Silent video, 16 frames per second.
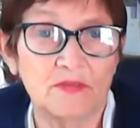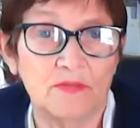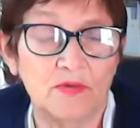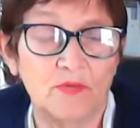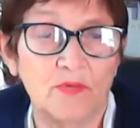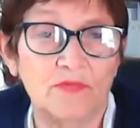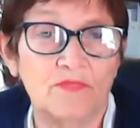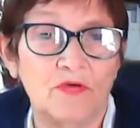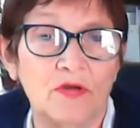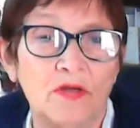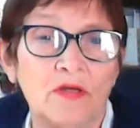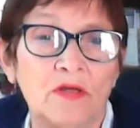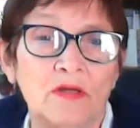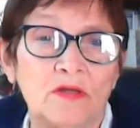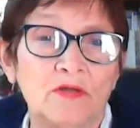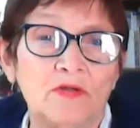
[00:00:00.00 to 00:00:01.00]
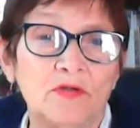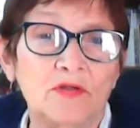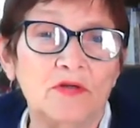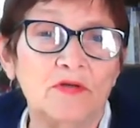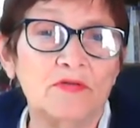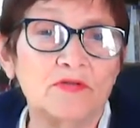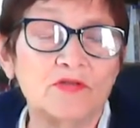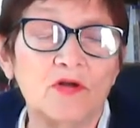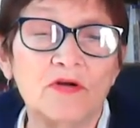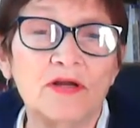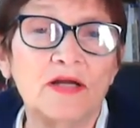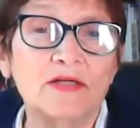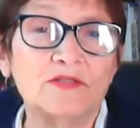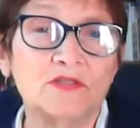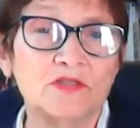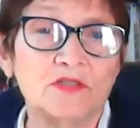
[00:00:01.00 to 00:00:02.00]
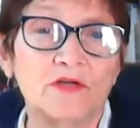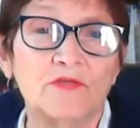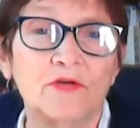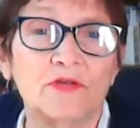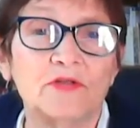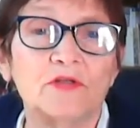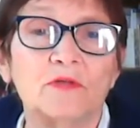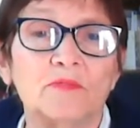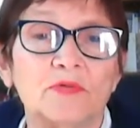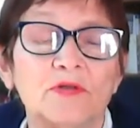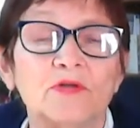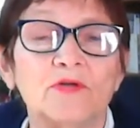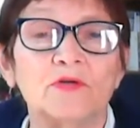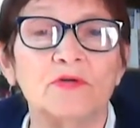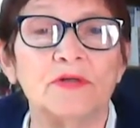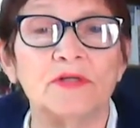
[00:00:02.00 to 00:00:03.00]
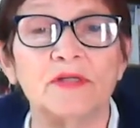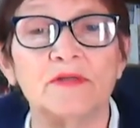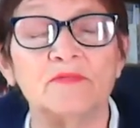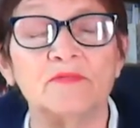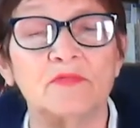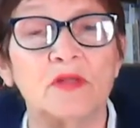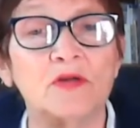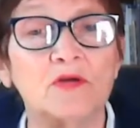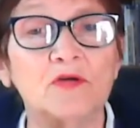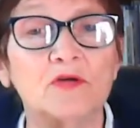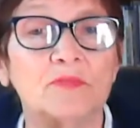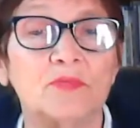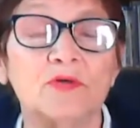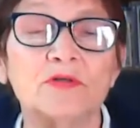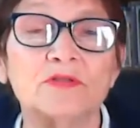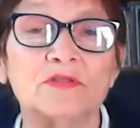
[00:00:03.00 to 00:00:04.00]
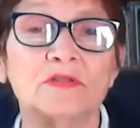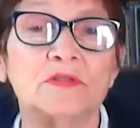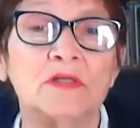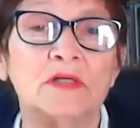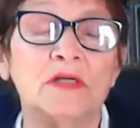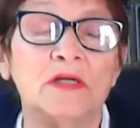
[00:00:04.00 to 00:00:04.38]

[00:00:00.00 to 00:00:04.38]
I mean, there's all kinds of stuff on the computer and in cookbooks and